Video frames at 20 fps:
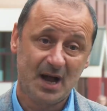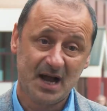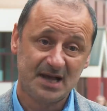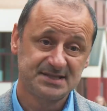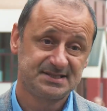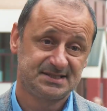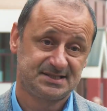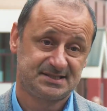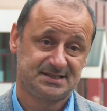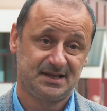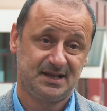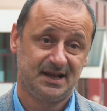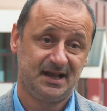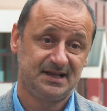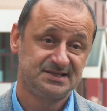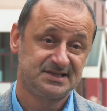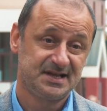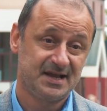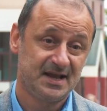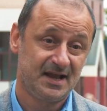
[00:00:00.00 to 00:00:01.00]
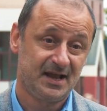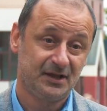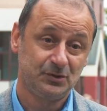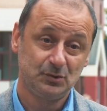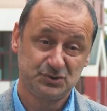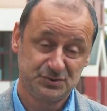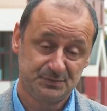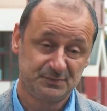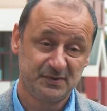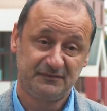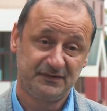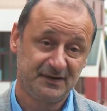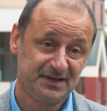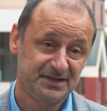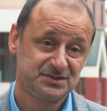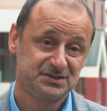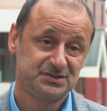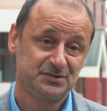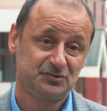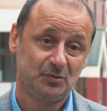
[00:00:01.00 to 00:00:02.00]
us, it's a huge
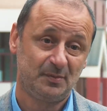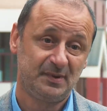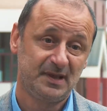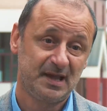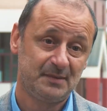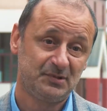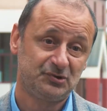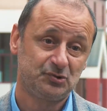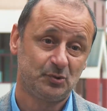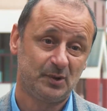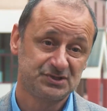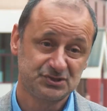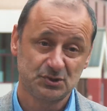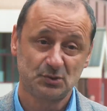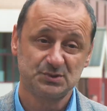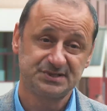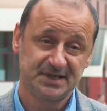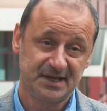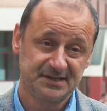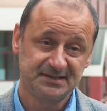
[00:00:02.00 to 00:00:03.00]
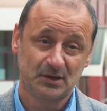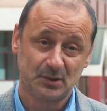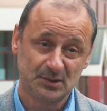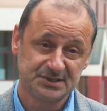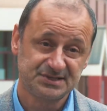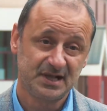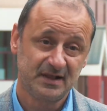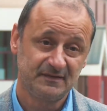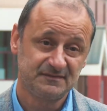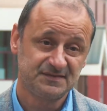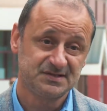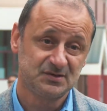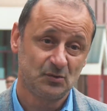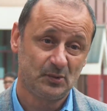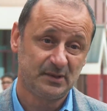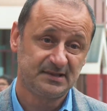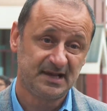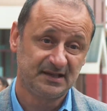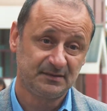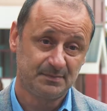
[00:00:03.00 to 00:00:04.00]
privilege to be able to associate ourselves
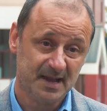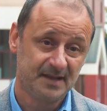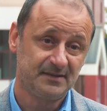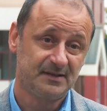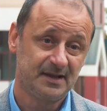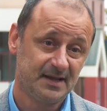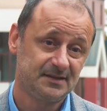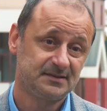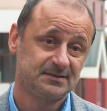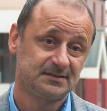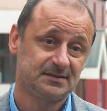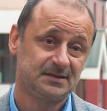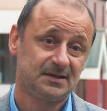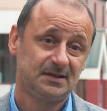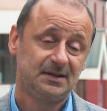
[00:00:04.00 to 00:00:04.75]
with that mandate,